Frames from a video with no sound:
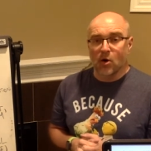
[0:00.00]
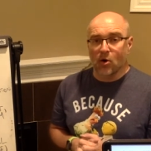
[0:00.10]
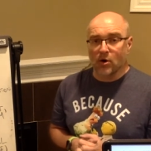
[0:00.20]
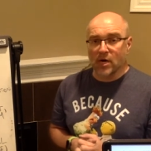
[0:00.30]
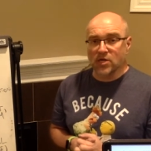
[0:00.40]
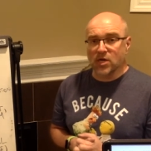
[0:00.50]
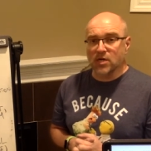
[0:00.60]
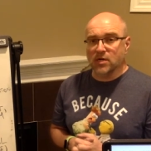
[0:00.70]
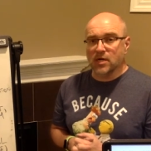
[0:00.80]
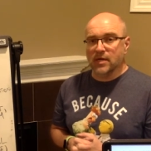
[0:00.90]
or uh,
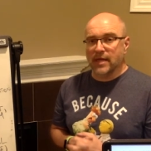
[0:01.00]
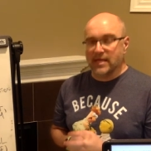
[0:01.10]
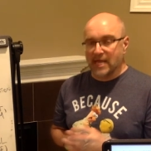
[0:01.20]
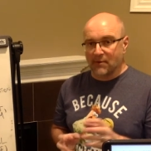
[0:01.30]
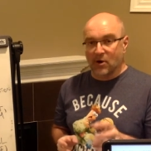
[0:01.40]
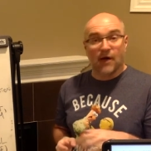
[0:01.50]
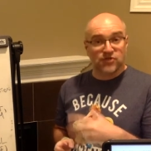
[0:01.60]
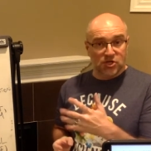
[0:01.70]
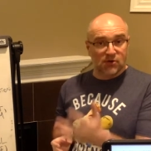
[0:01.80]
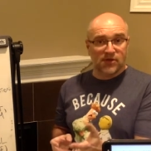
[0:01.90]
uh, like they can run off
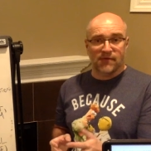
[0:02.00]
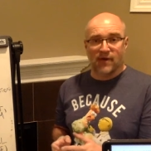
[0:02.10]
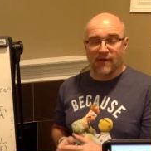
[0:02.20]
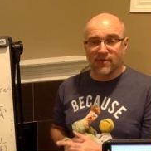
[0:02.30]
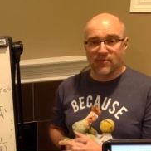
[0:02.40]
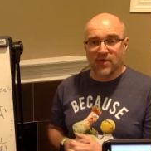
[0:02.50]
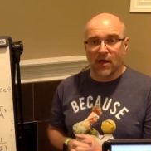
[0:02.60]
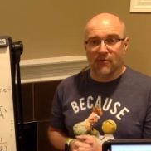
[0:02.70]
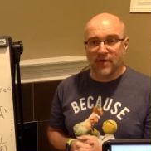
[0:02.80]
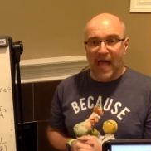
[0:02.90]
shoots of, of
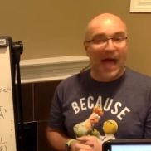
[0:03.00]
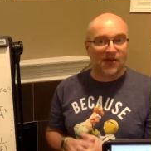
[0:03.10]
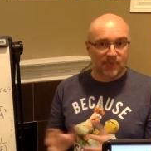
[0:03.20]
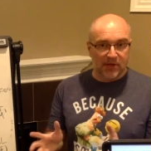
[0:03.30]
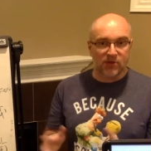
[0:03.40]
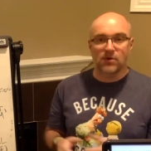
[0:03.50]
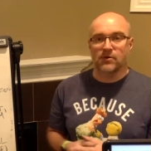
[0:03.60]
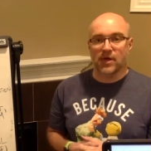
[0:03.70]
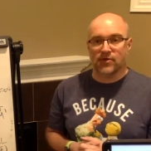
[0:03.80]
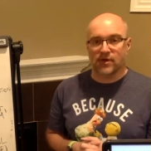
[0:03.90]
themselves. Uh, aspens do
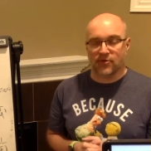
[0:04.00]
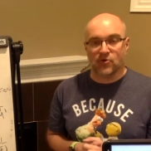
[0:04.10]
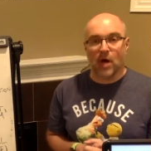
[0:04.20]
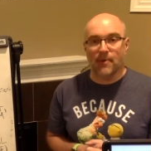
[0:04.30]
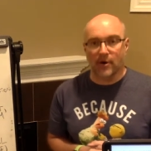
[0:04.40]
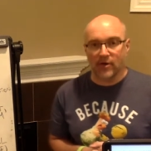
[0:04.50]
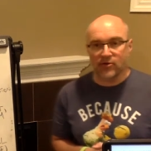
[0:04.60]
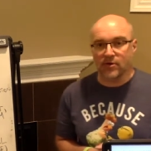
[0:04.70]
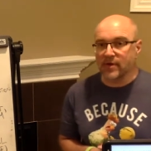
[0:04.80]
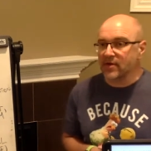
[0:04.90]
this, strawberries
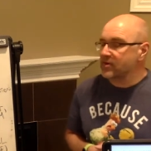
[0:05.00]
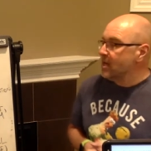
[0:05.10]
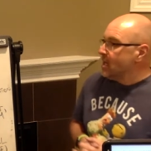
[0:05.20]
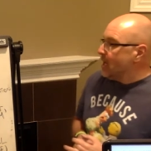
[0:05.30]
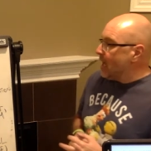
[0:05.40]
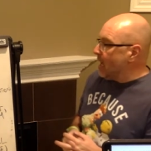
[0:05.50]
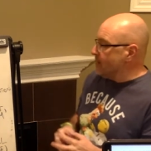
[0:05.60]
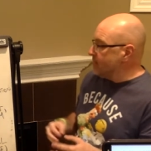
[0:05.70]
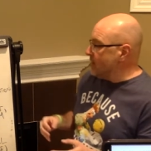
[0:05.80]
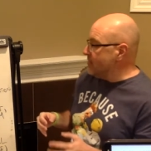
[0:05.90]
do this.
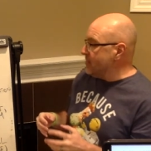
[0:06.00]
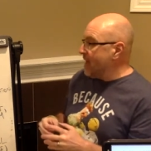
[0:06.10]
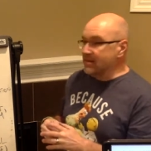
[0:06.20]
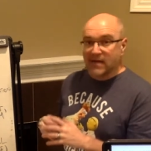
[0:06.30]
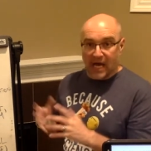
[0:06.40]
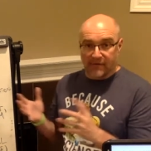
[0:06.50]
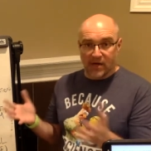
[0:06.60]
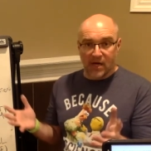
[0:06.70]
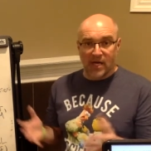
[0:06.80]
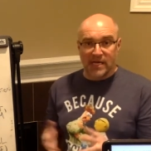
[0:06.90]
Um, that's kind of
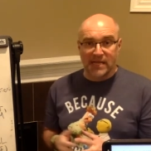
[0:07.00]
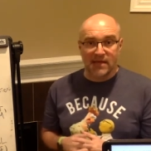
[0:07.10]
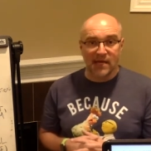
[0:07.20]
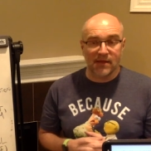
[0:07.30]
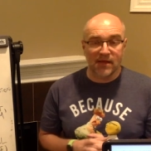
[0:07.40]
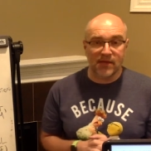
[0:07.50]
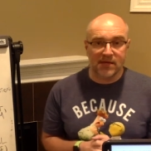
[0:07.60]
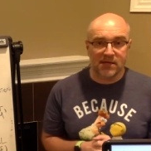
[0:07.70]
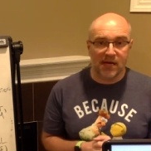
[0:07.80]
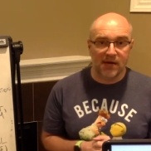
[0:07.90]
a, a neat thing that,
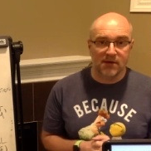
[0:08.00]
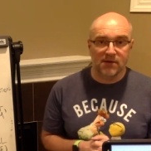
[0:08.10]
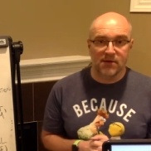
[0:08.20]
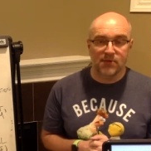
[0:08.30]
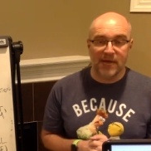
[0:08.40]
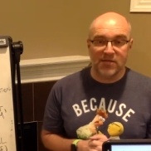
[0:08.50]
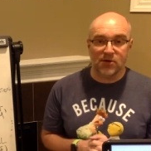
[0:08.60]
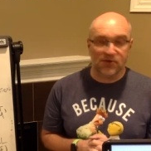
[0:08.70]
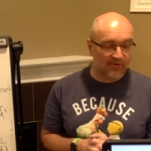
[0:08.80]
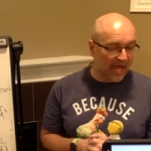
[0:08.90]
that uh,
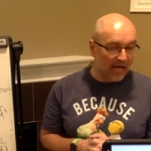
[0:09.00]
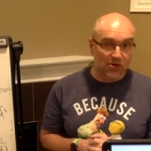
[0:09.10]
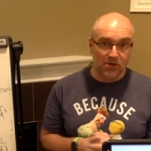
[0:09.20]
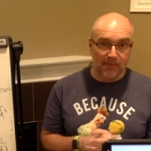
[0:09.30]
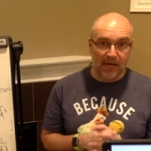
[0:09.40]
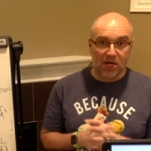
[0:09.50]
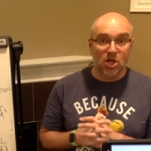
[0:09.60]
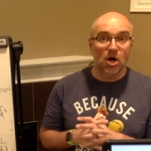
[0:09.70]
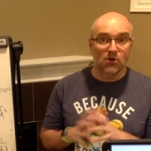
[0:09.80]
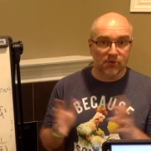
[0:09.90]
mitosis can do to make
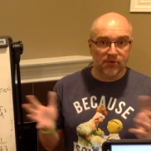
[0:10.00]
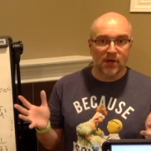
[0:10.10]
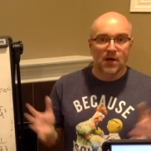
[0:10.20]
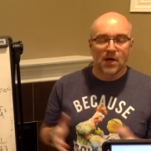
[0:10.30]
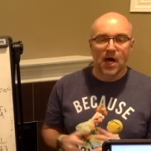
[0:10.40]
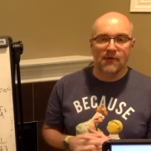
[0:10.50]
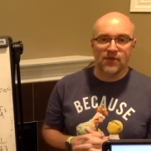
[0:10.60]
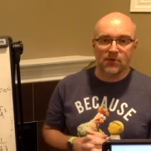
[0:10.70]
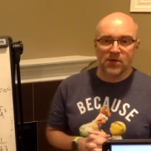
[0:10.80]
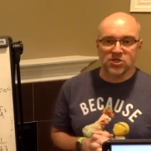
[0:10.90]
clones of
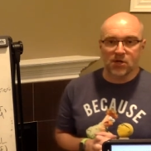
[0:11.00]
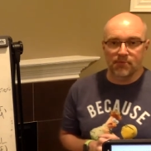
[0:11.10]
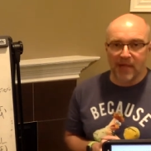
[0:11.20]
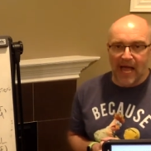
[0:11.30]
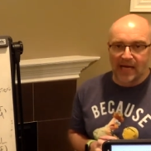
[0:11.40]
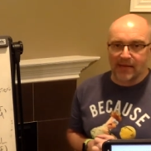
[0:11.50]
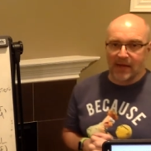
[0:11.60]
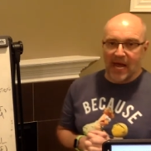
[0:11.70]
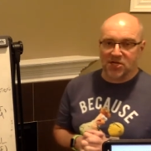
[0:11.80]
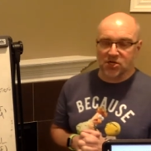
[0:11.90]
the original plant and
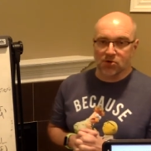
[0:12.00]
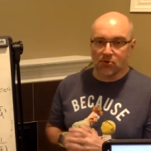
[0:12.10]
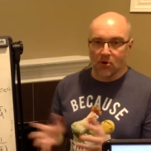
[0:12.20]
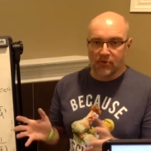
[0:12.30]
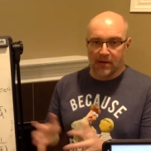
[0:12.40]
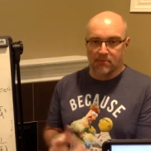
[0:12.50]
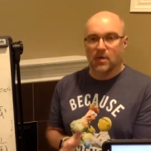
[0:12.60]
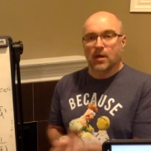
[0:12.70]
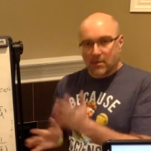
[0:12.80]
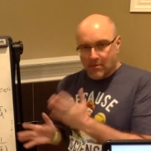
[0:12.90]
then actually grow them